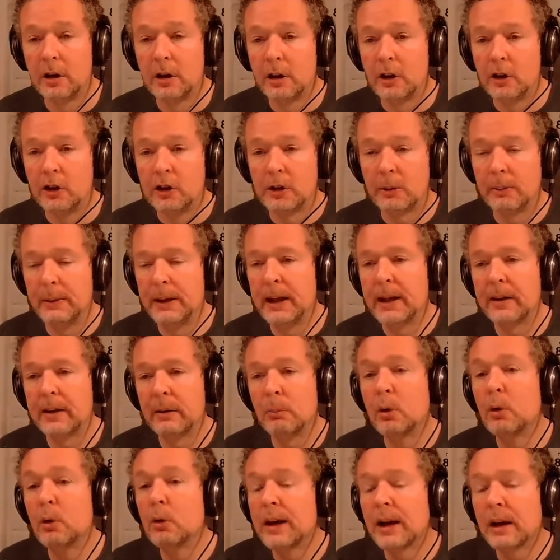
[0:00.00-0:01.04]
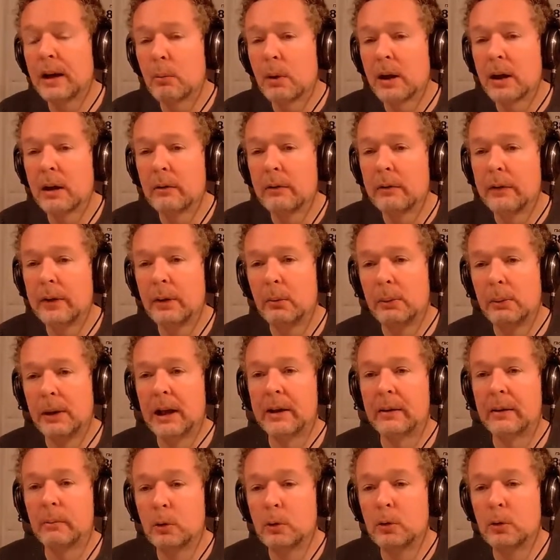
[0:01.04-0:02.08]
So we let them all get away with it. We
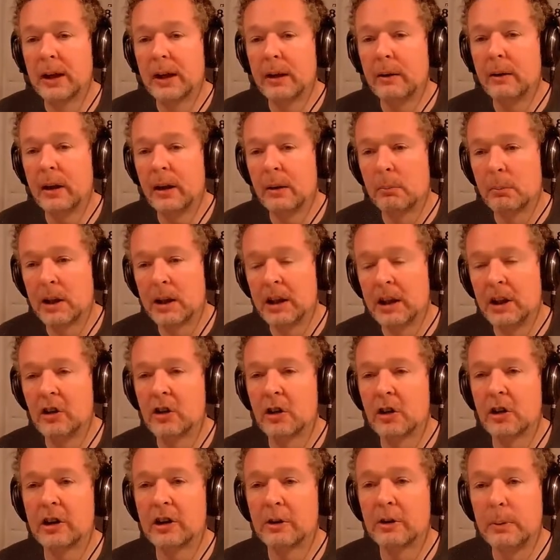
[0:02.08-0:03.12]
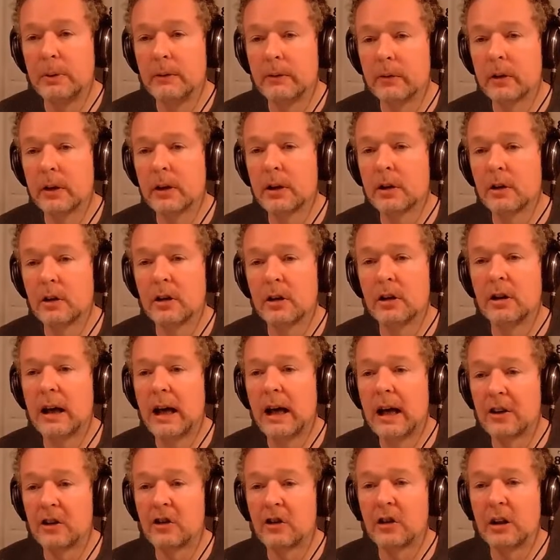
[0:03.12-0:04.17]
let them all keep their money. China's been very good at
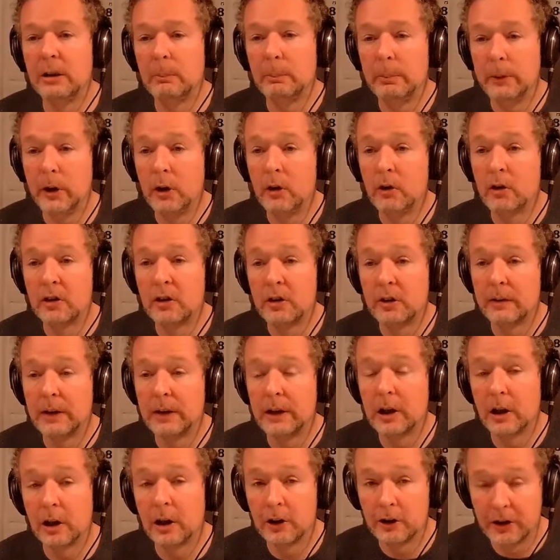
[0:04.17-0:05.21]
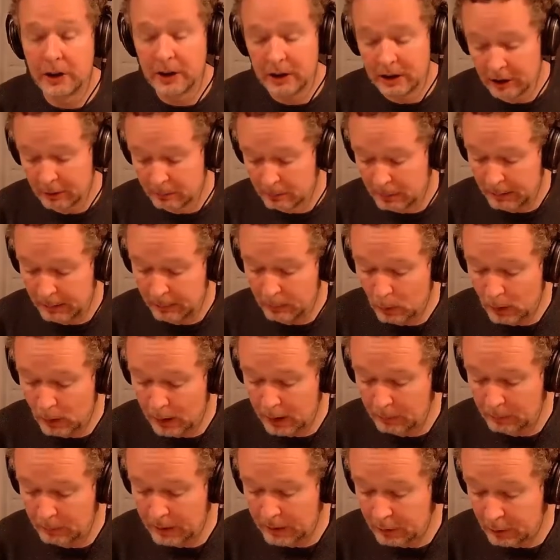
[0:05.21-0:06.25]
actually punitively hurting these people. I
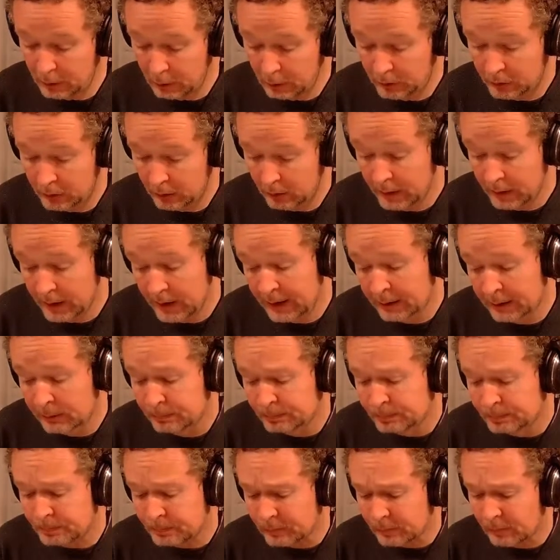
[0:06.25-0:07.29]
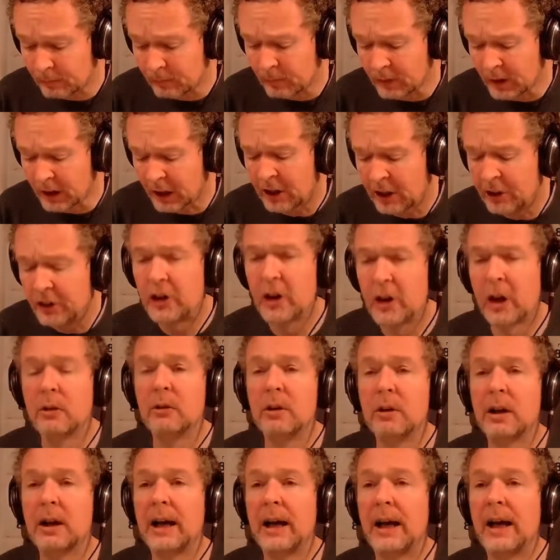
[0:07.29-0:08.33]
hope they do so here. And
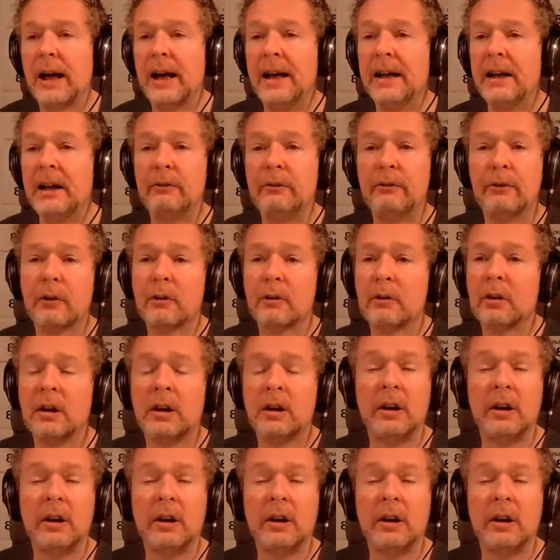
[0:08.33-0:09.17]
don't let any foreign...